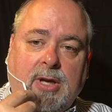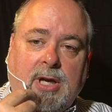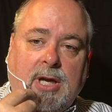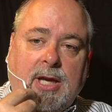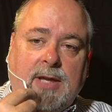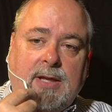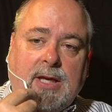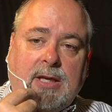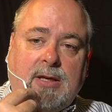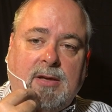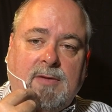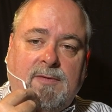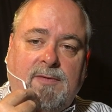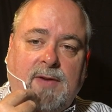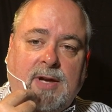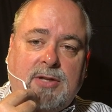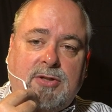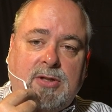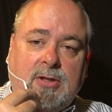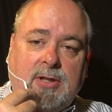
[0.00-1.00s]
And that
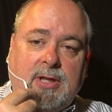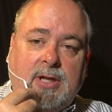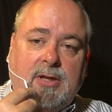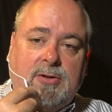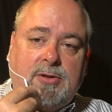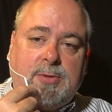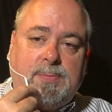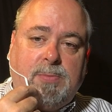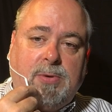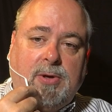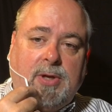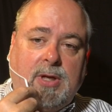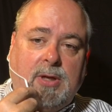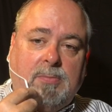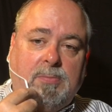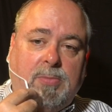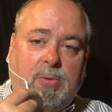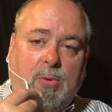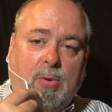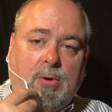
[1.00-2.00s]
confession letter is pretty
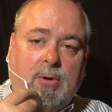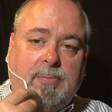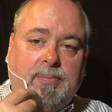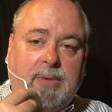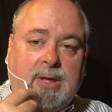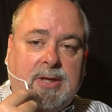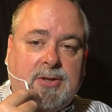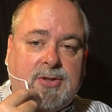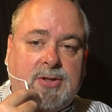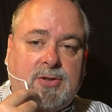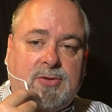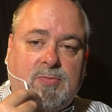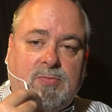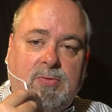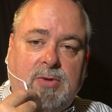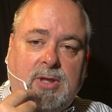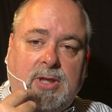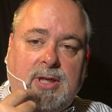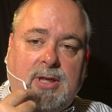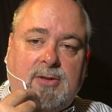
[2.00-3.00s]
important because it's
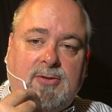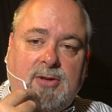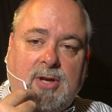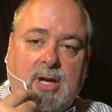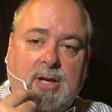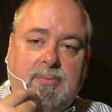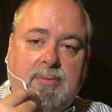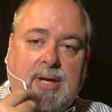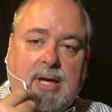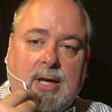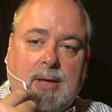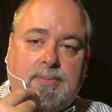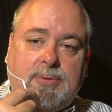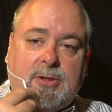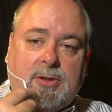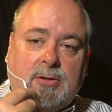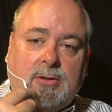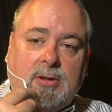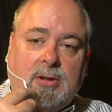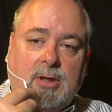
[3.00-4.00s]
really a time
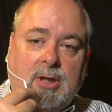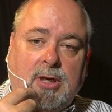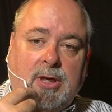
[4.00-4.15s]
capsule.